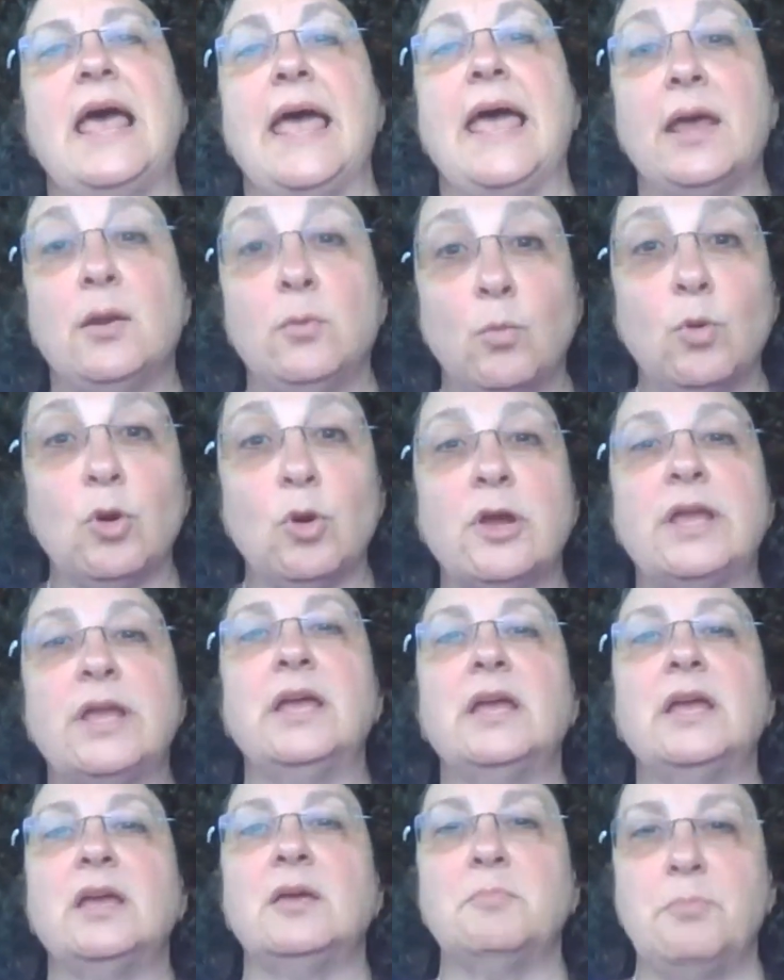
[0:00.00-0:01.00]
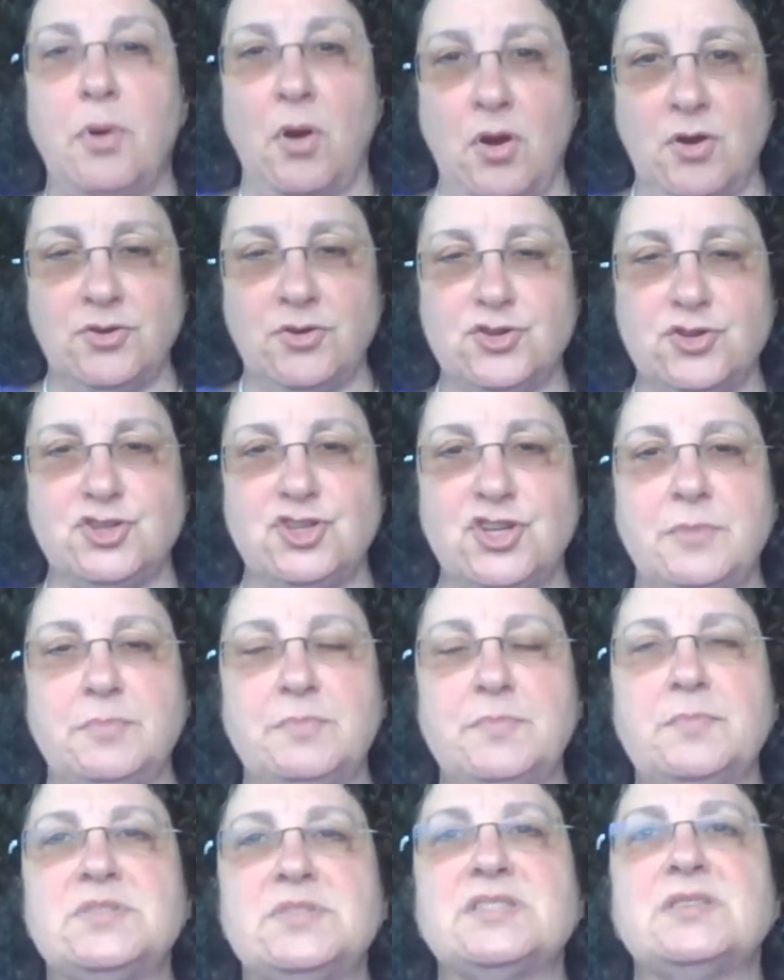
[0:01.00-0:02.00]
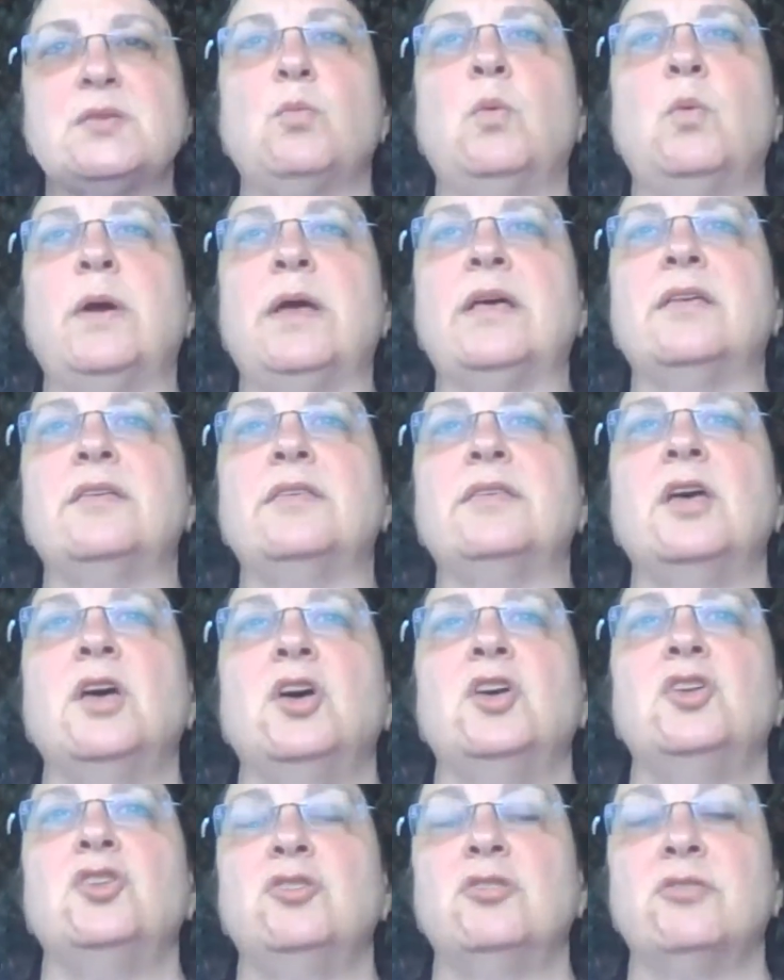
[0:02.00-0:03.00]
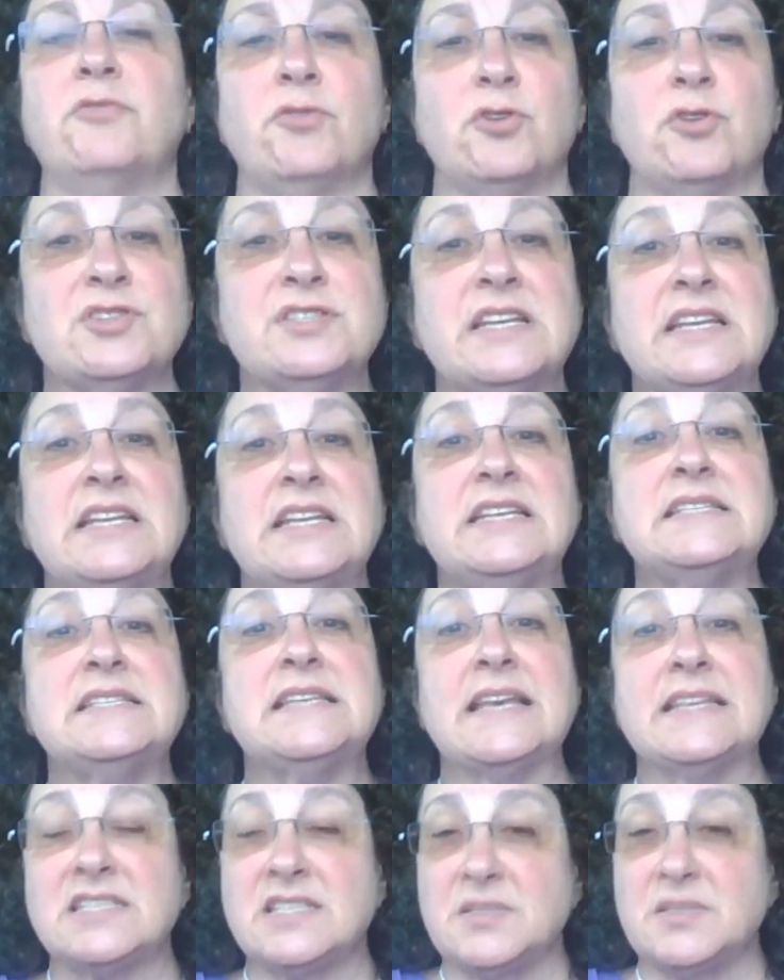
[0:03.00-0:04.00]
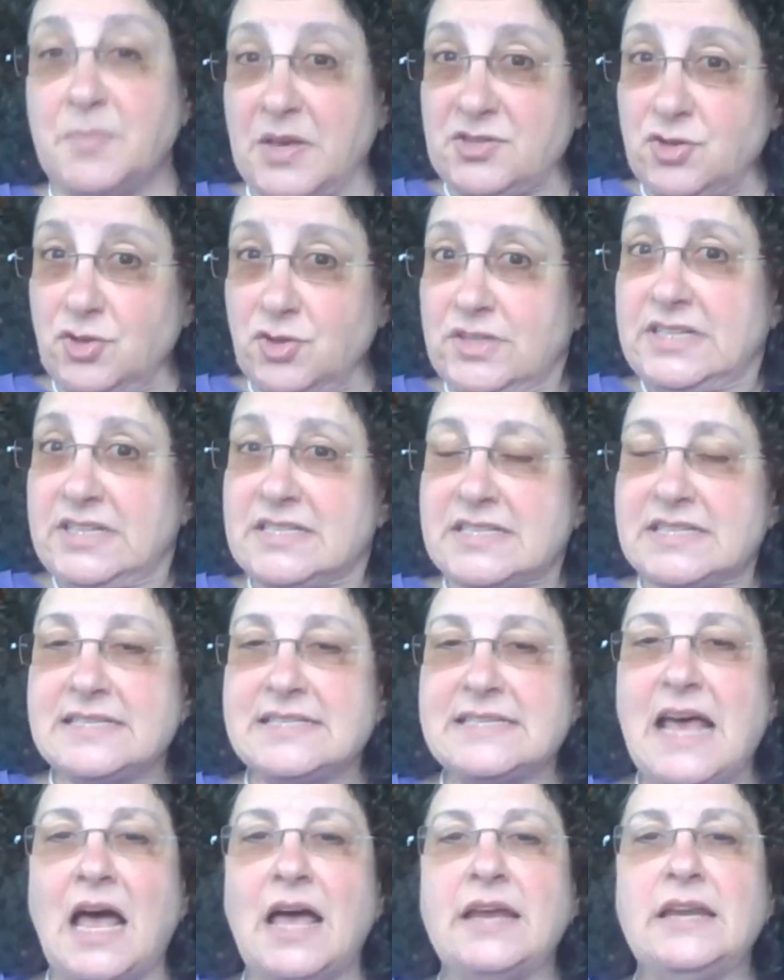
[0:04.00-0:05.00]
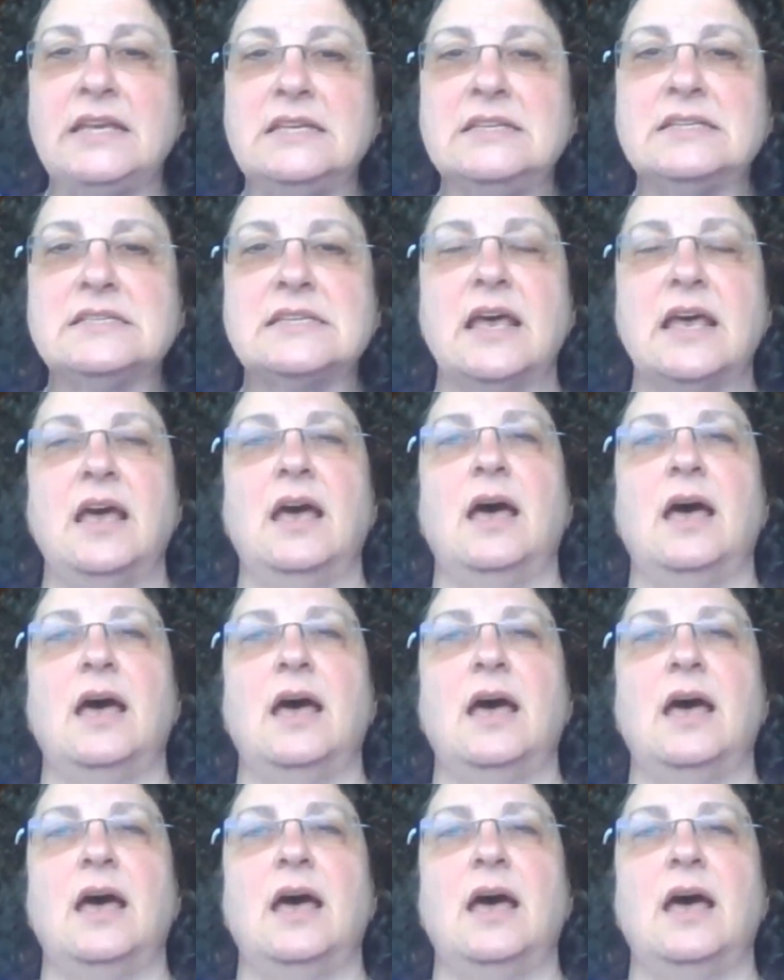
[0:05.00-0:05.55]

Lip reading: and working in partnerships with universities and specialty societies,